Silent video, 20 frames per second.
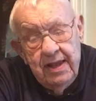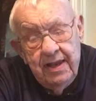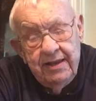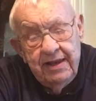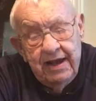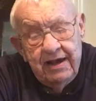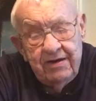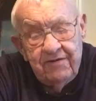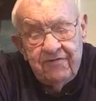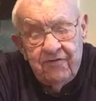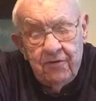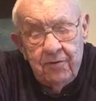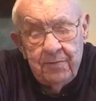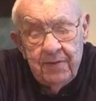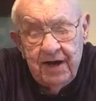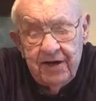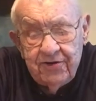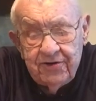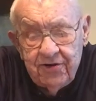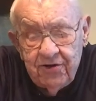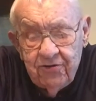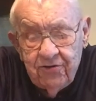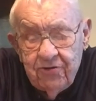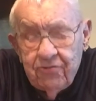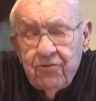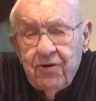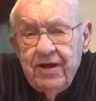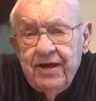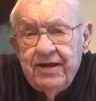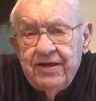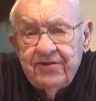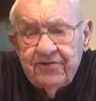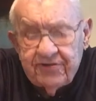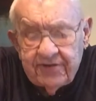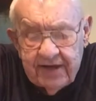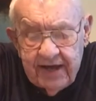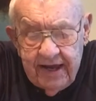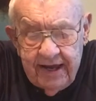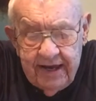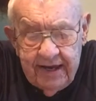Now, for my 2
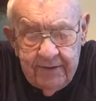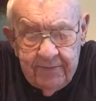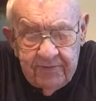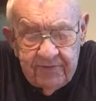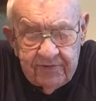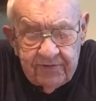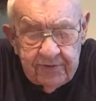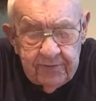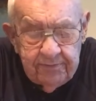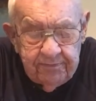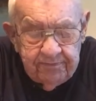greatest games.